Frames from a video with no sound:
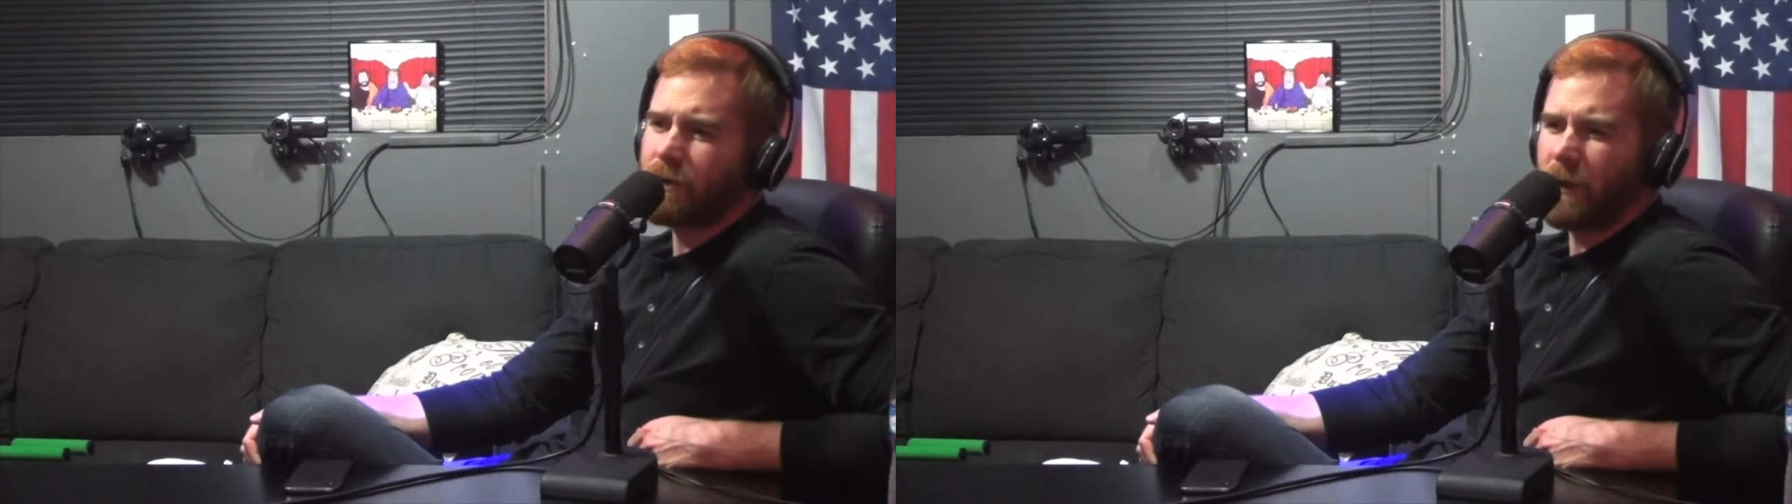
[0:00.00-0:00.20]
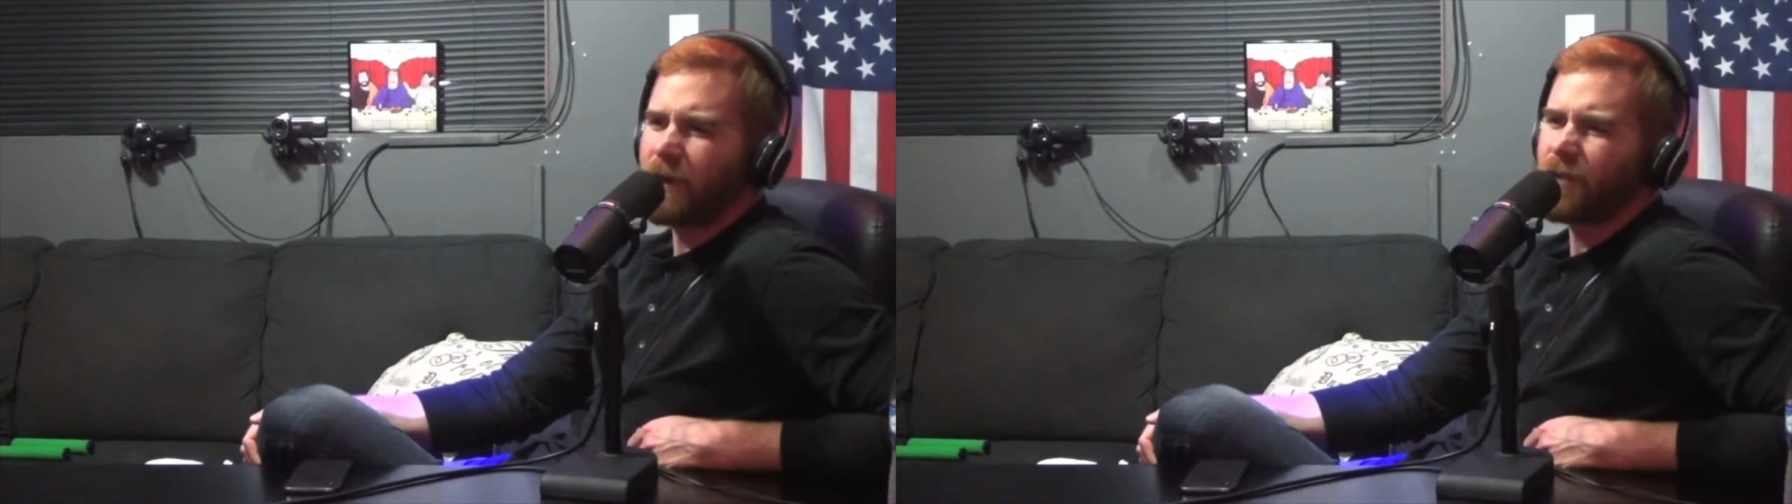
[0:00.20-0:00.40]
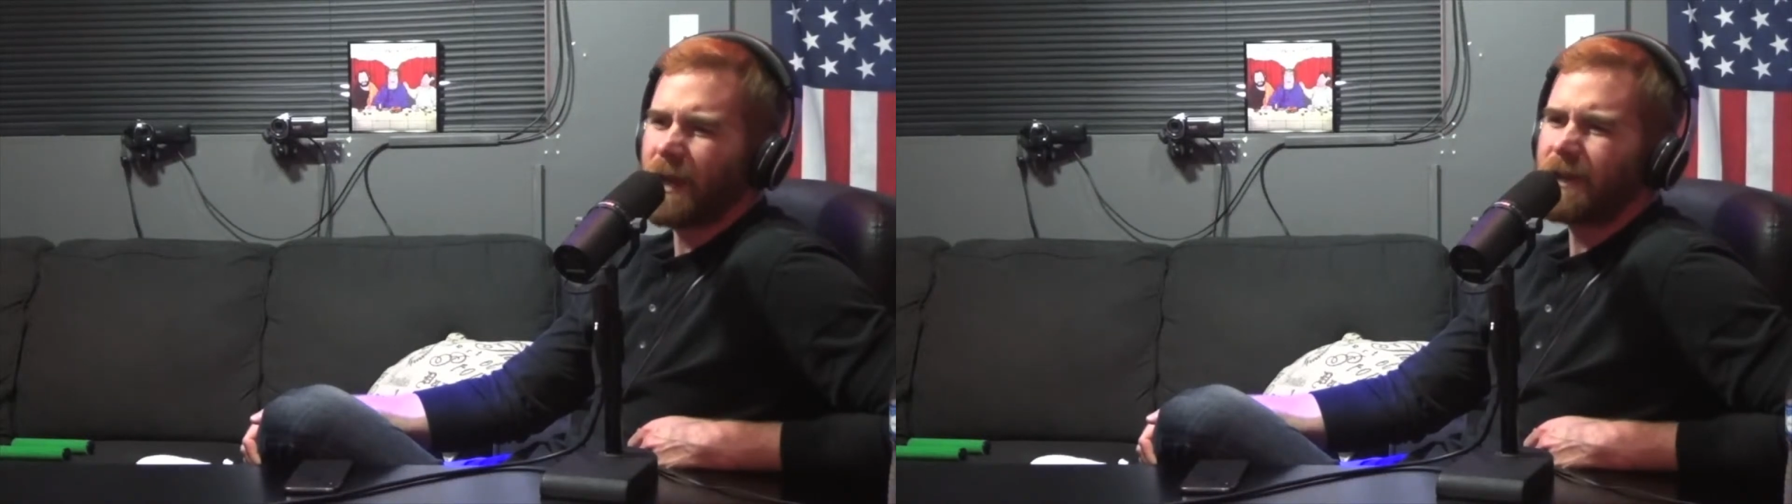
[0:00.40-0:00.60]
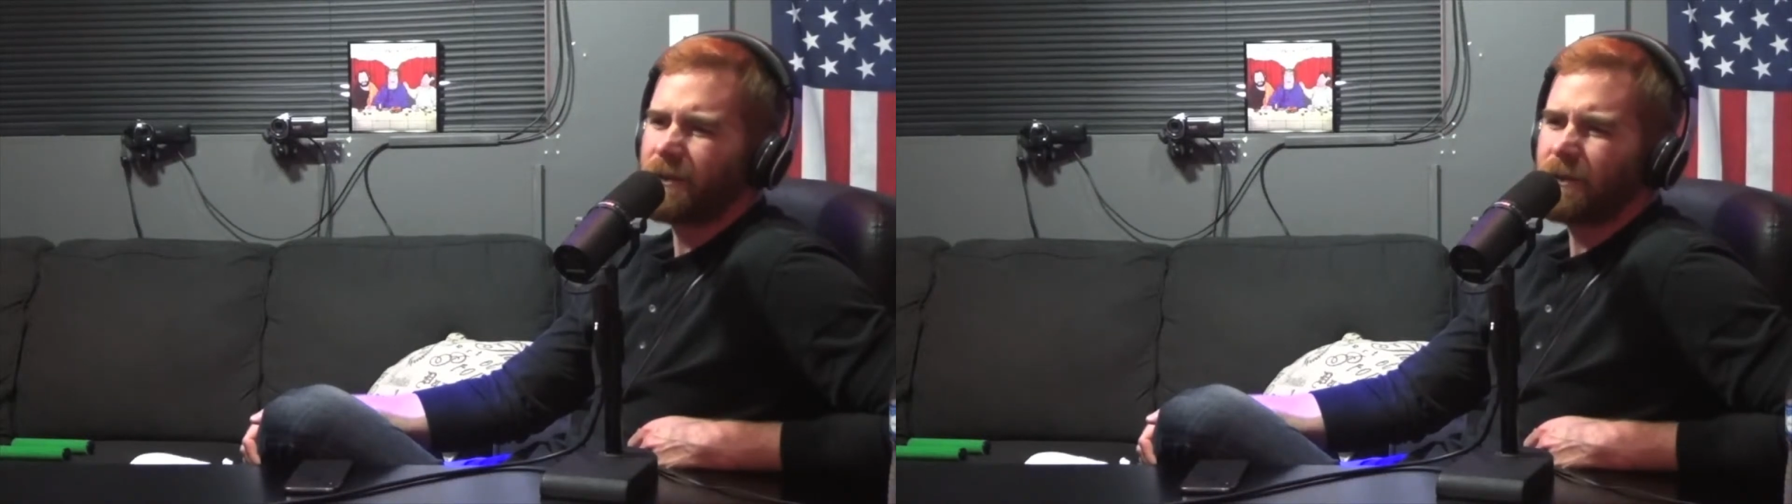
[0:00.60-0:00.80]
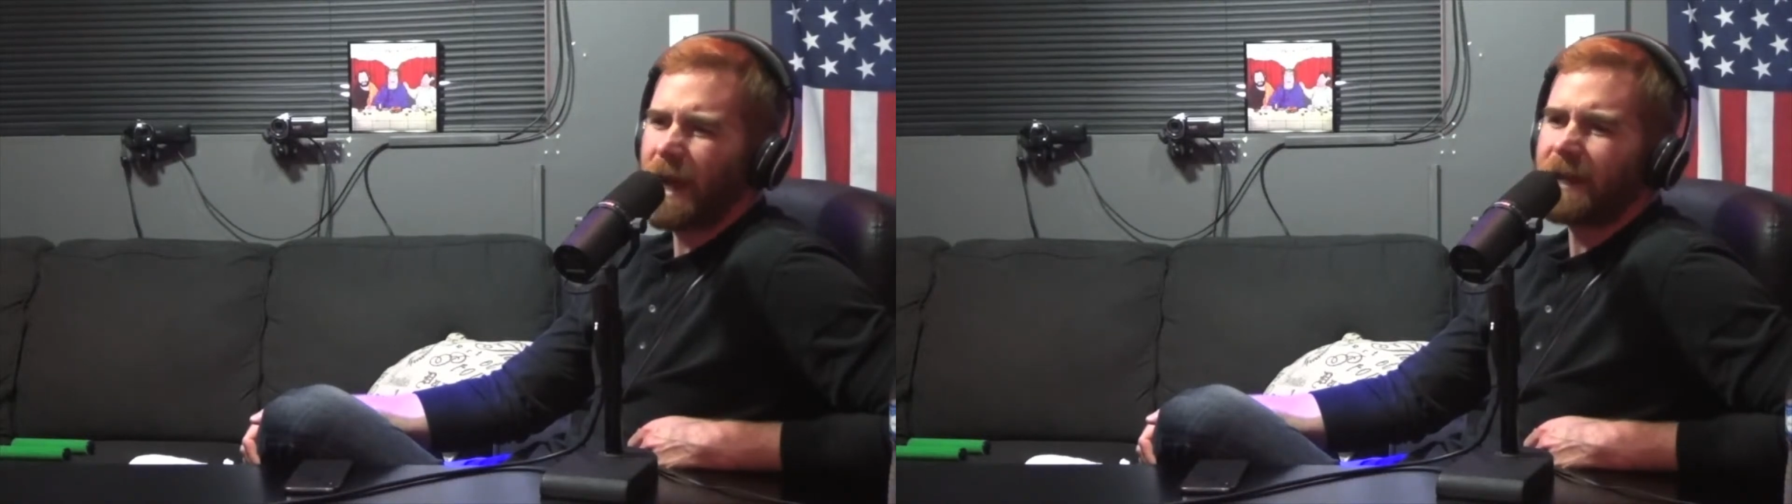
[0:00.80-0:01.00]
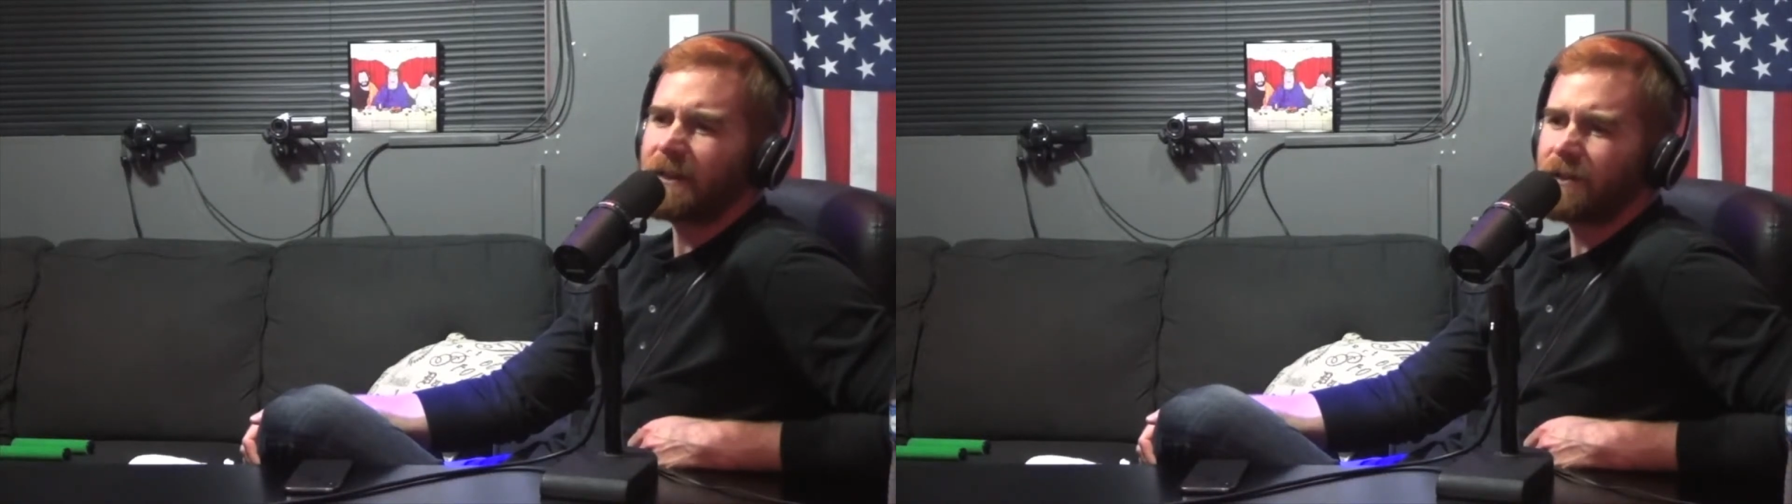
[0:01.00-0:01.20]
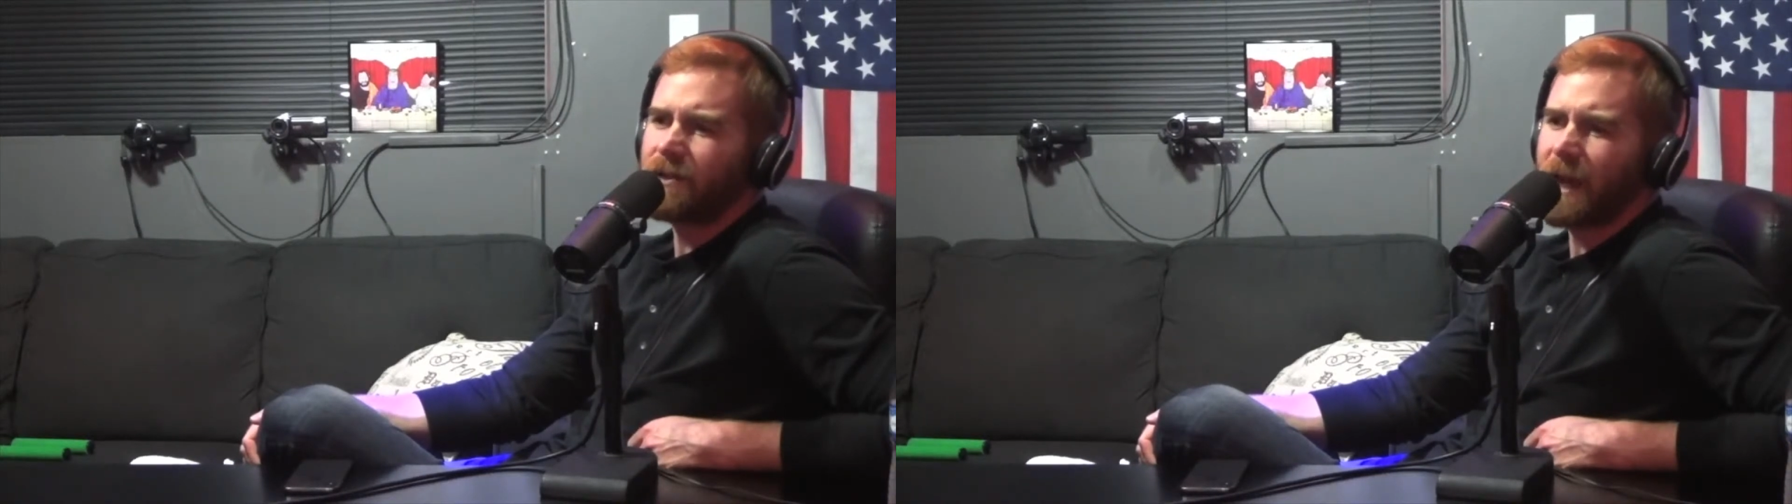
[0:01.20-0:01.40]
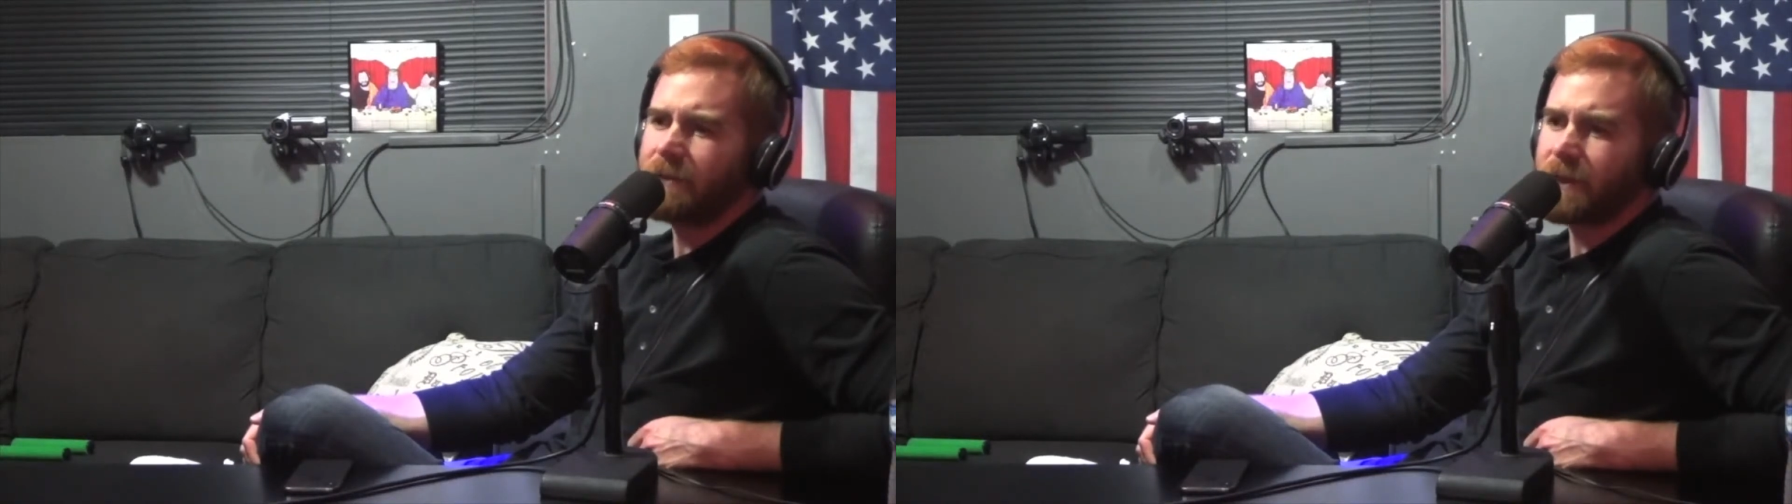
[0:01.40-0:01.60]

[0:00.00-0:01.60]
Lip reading: you want to try to do acting jobs,